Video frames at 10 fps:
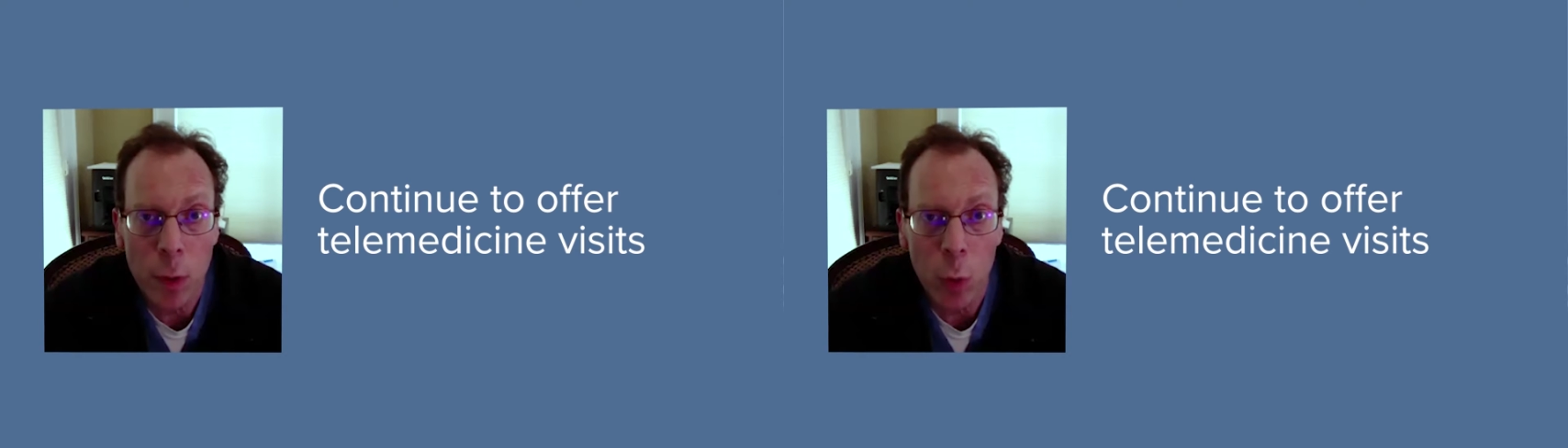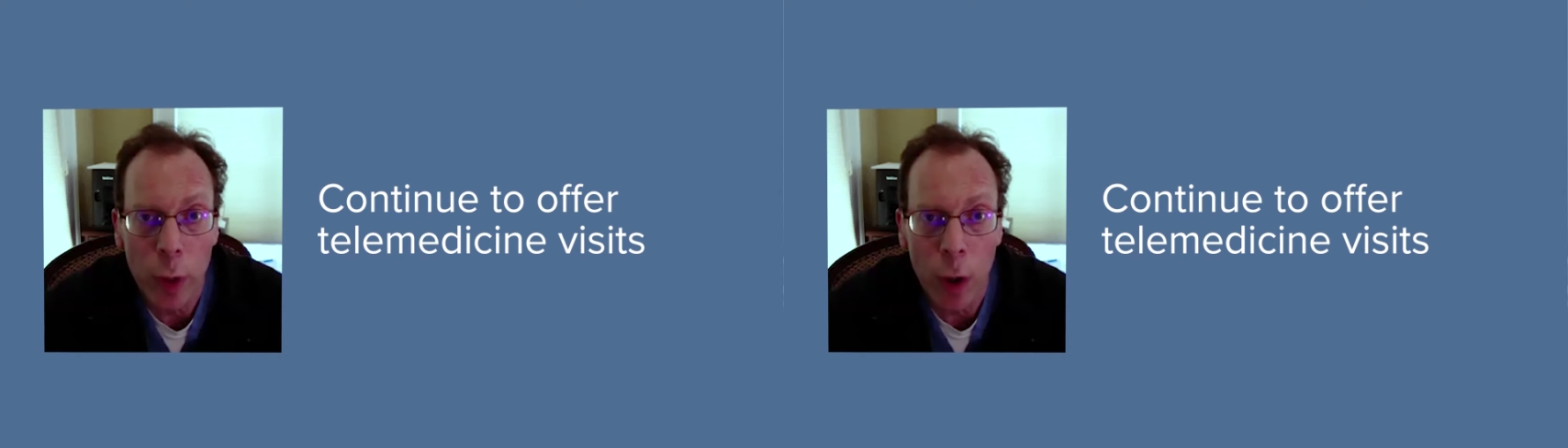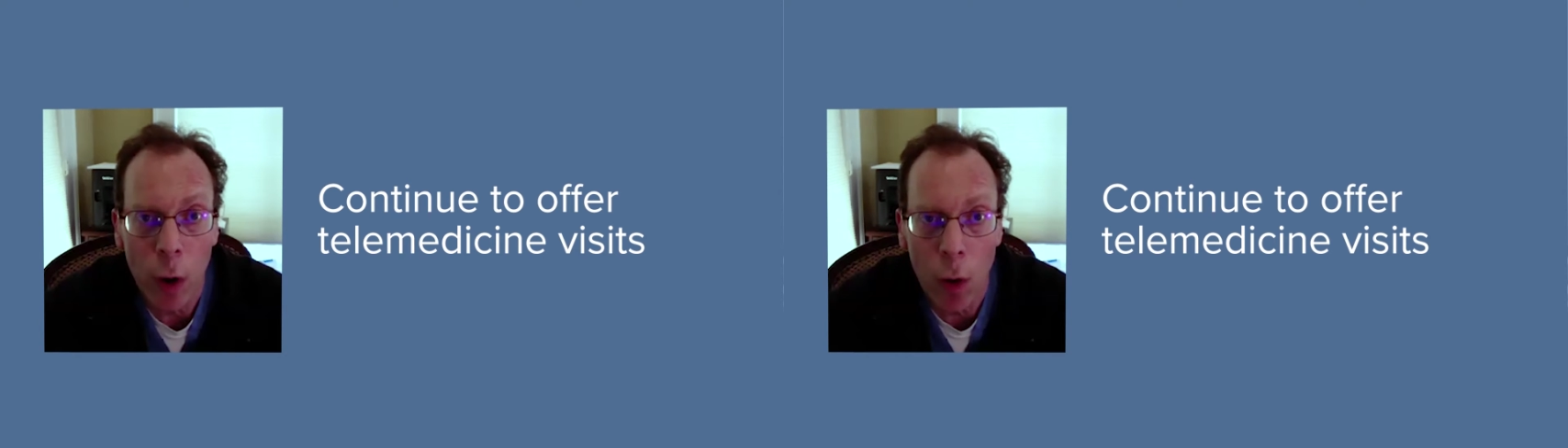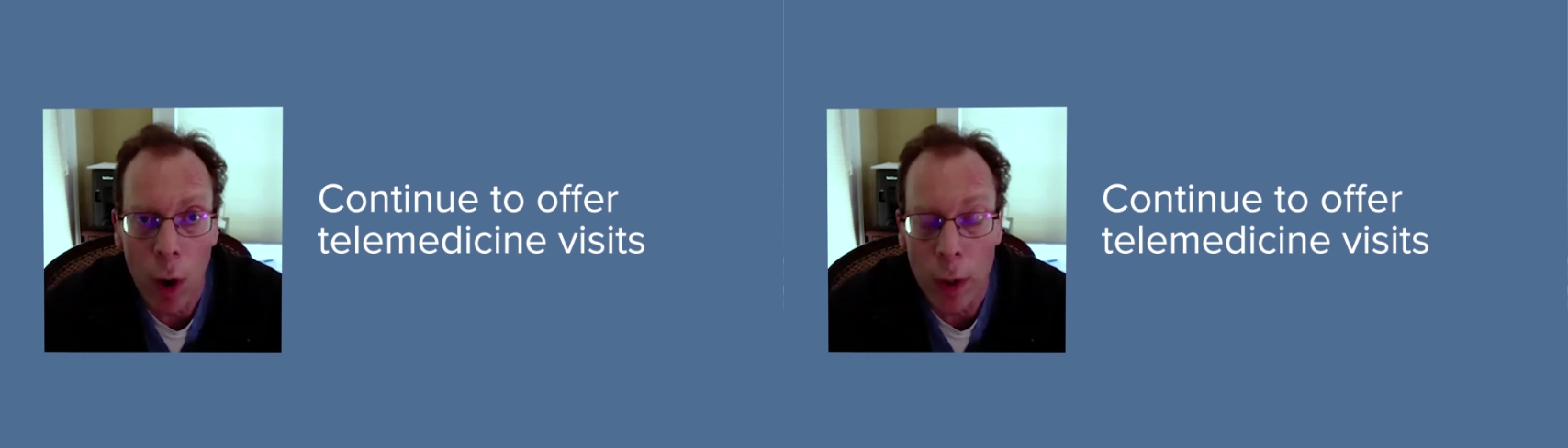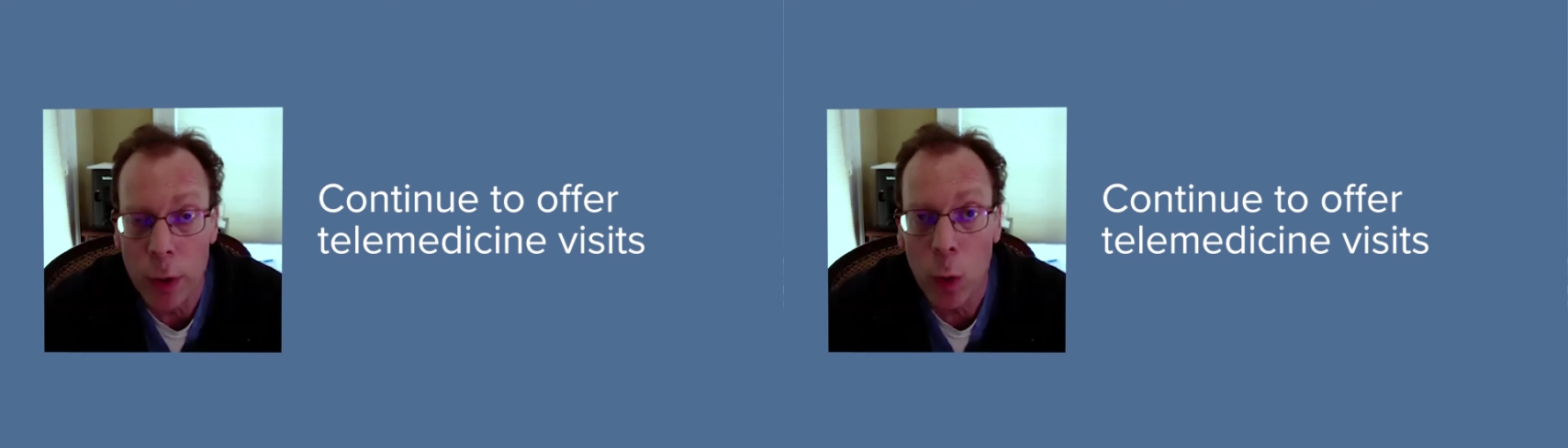we are
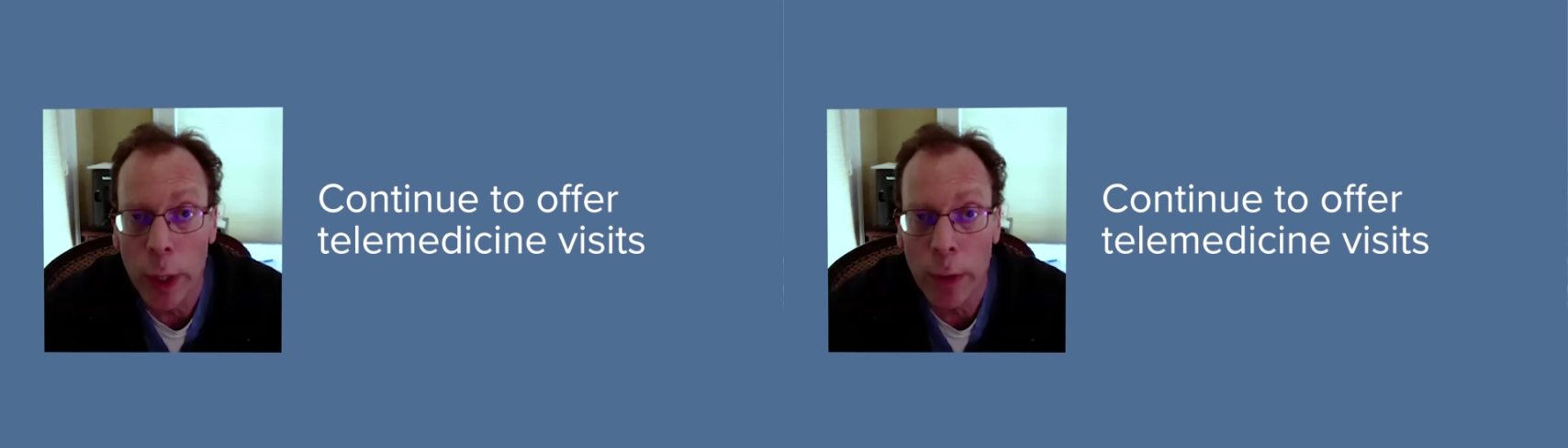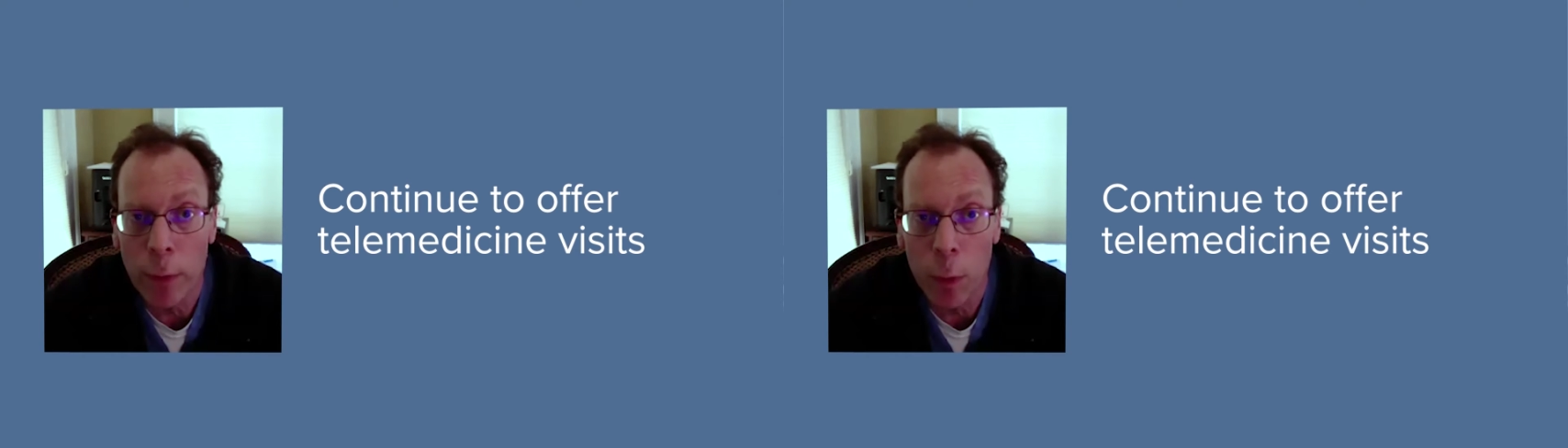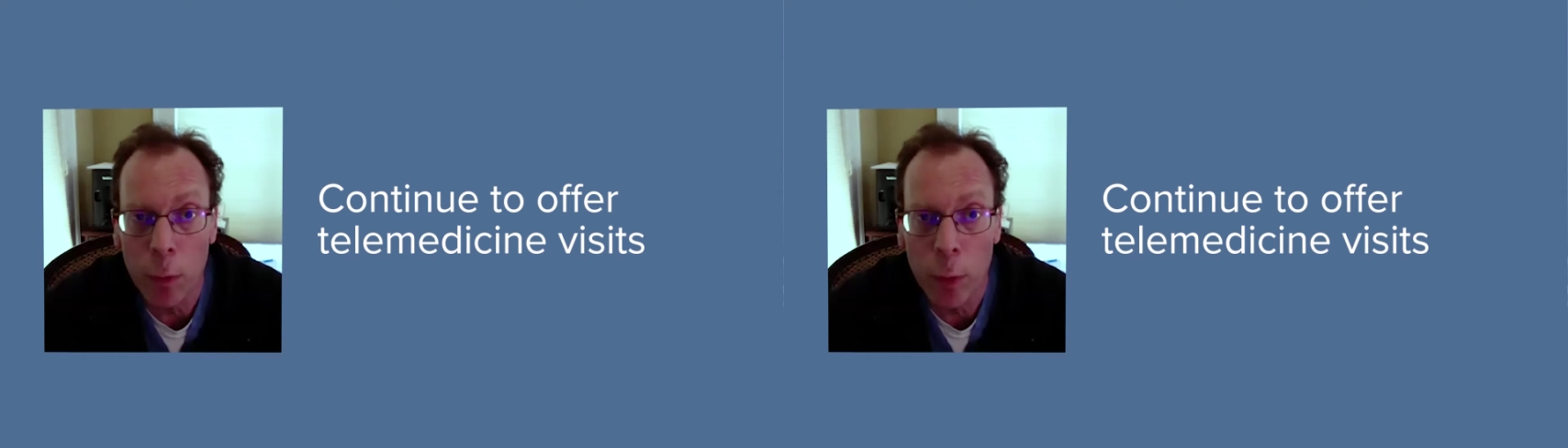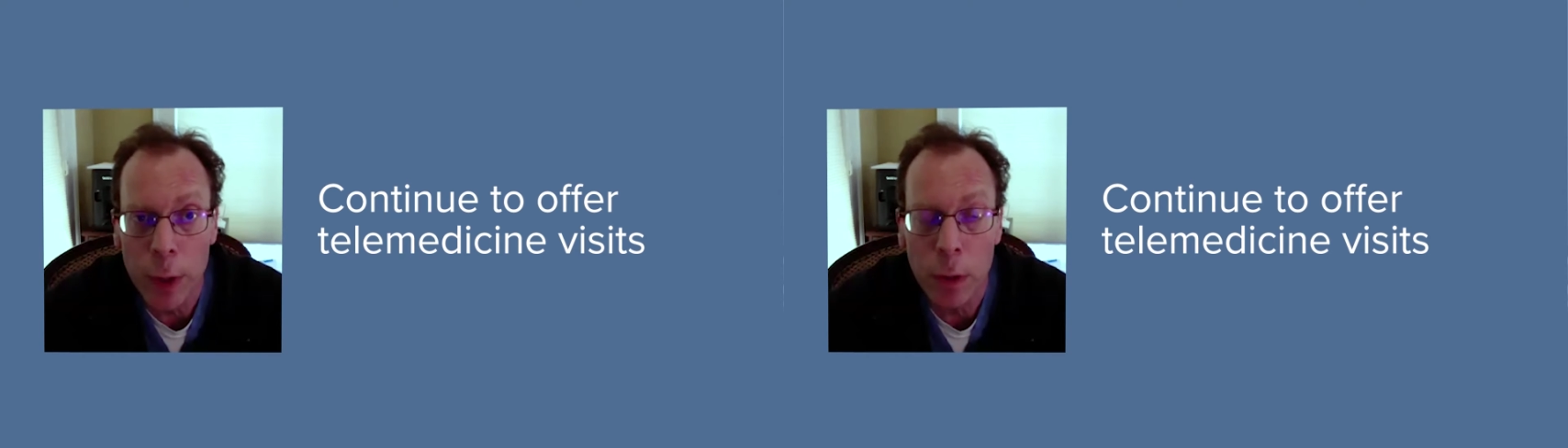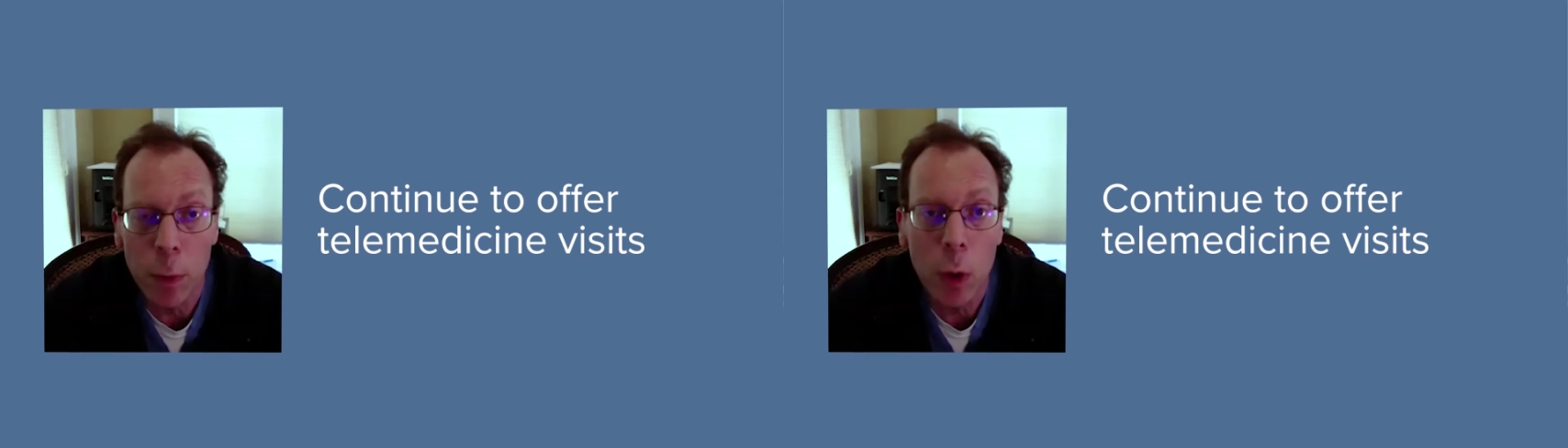also, whenever
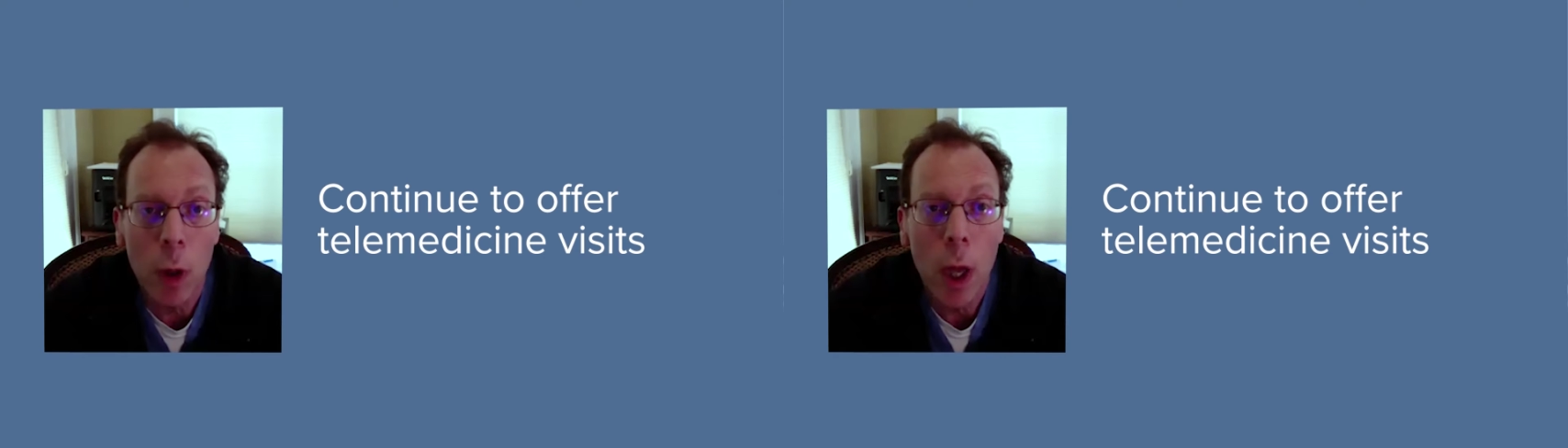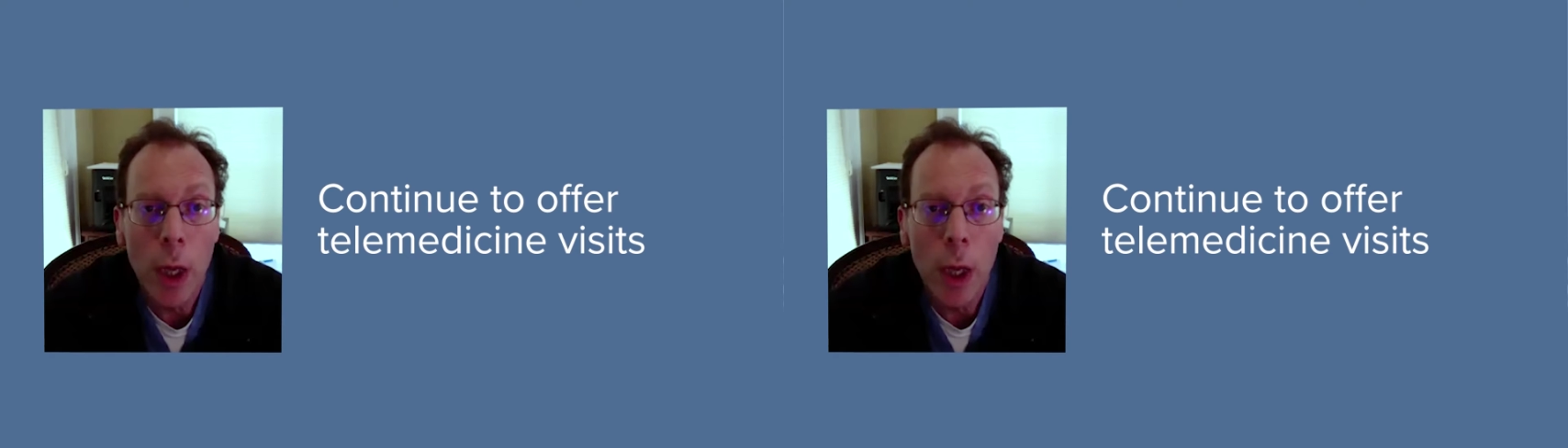reasonable,